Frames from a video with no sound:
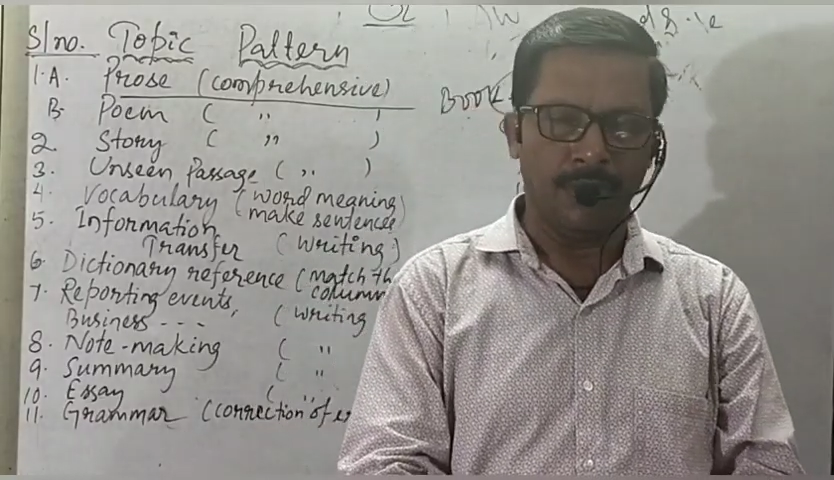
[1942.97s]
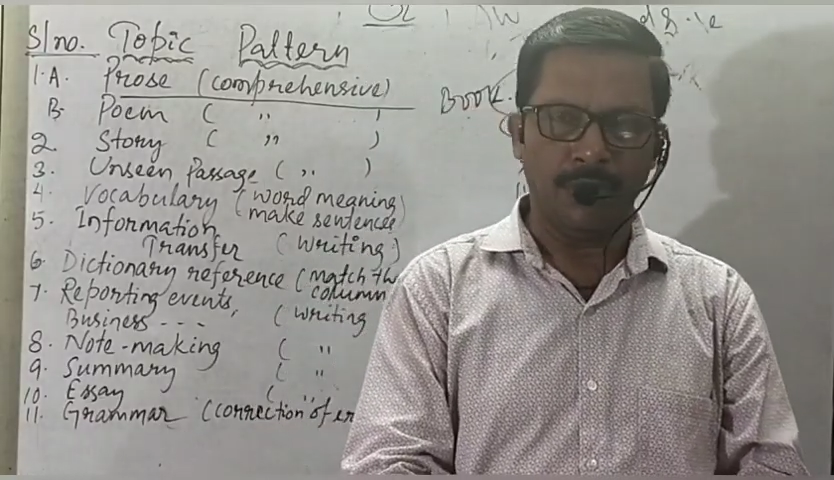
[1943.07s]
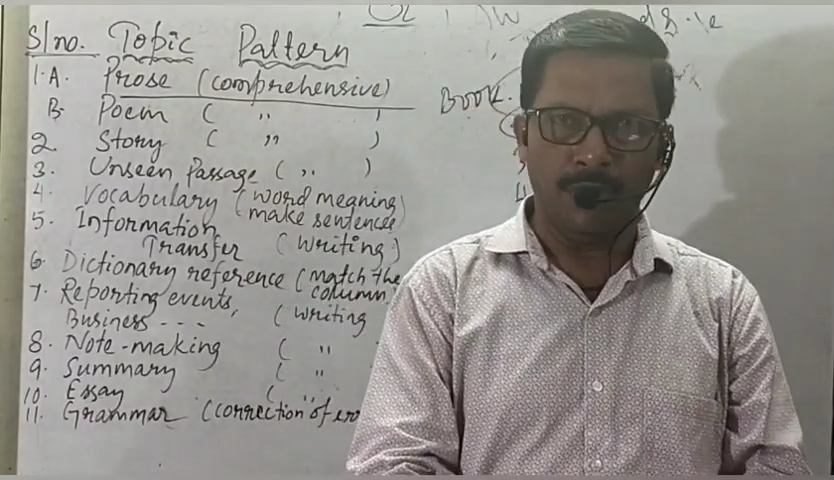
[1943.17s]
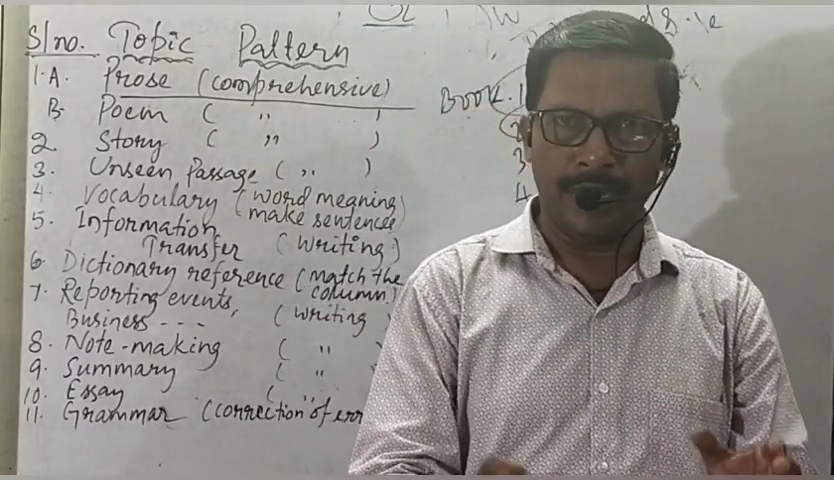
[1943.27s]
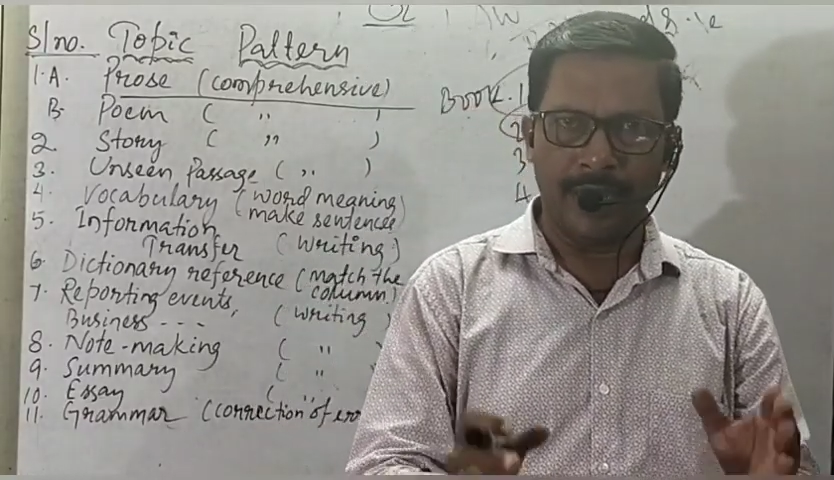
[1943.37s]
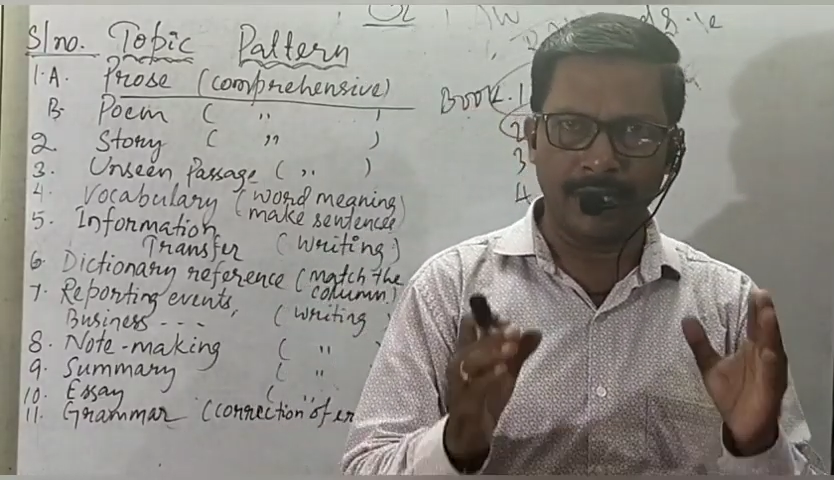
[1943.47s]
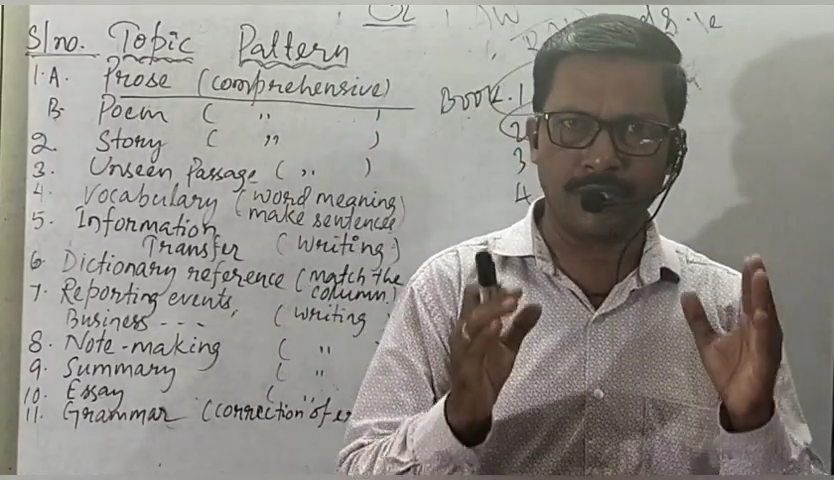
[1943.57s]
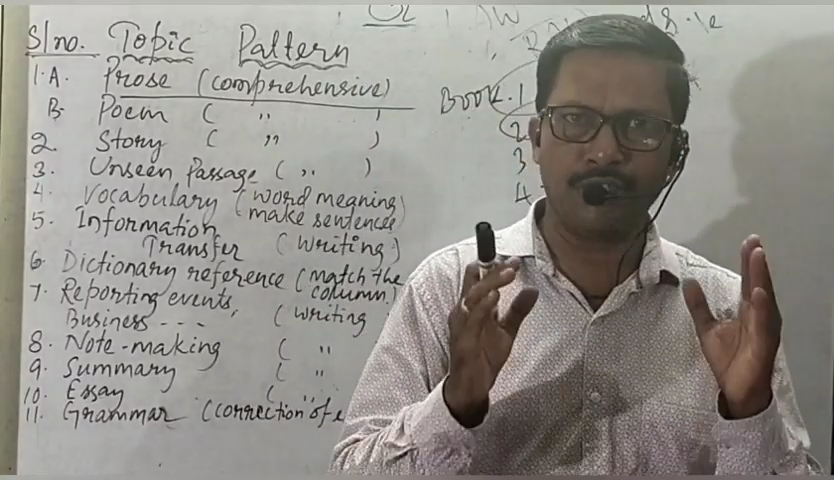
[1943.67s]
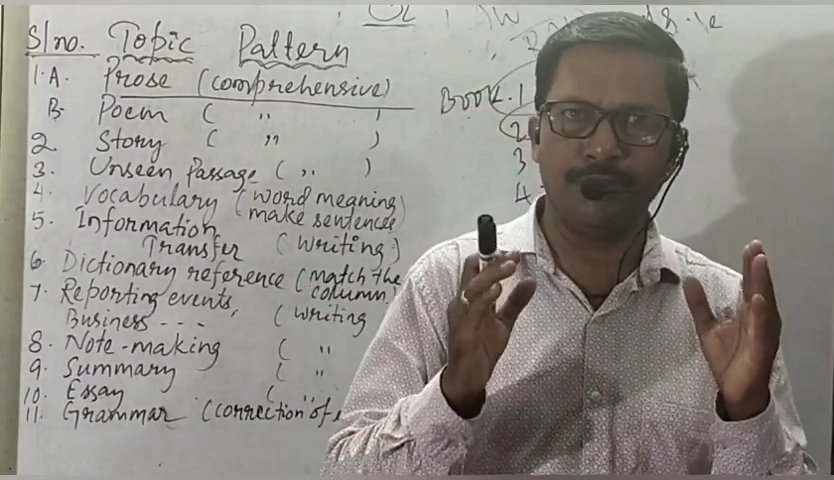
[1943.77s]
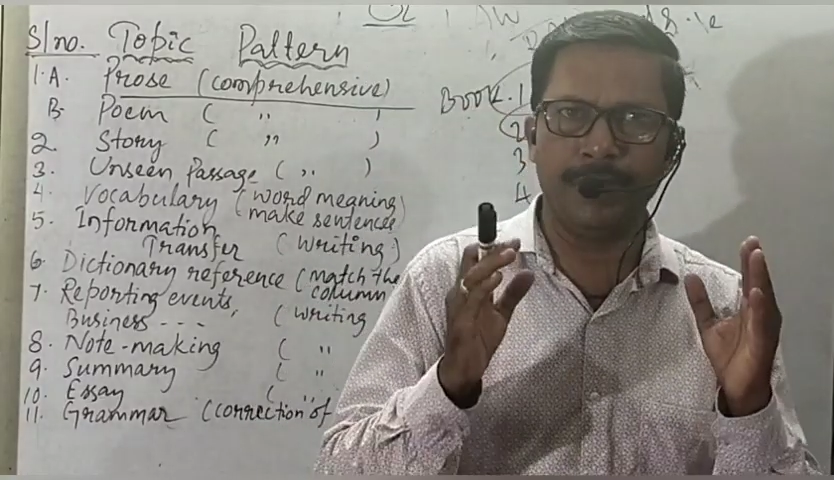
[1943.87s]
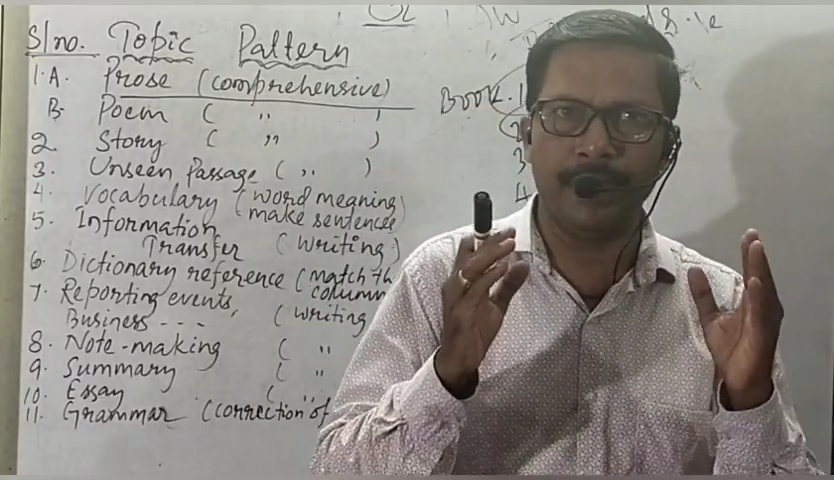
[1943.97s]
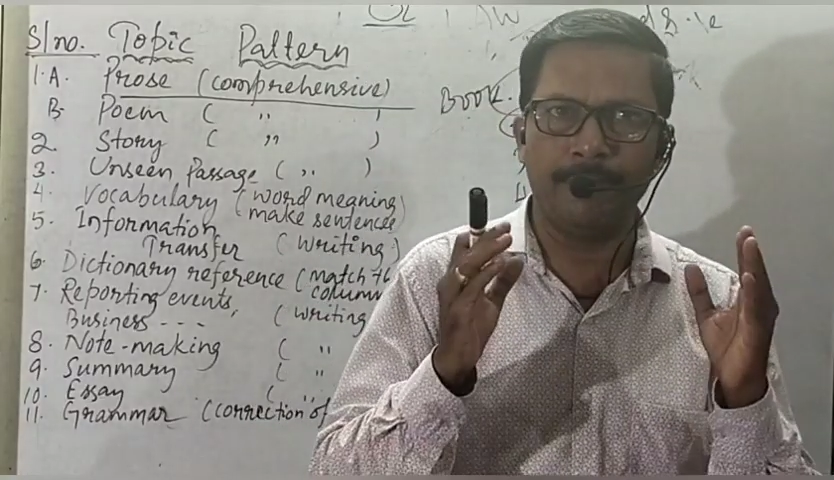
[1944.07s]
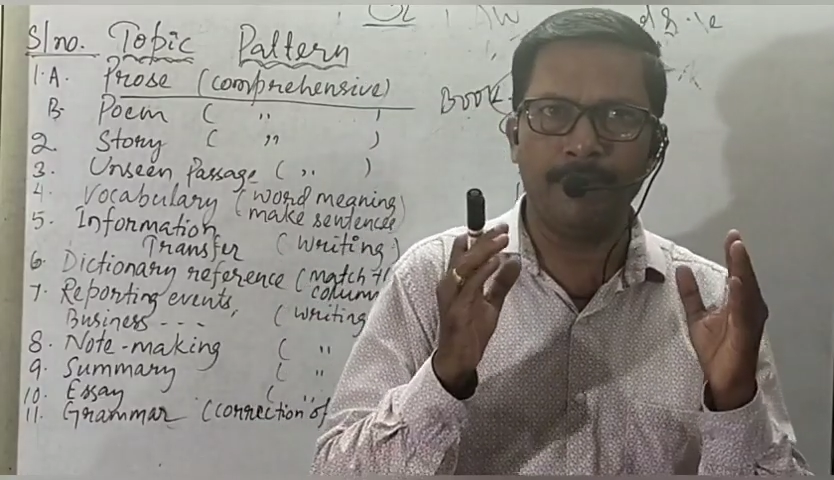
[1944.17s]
One has to be a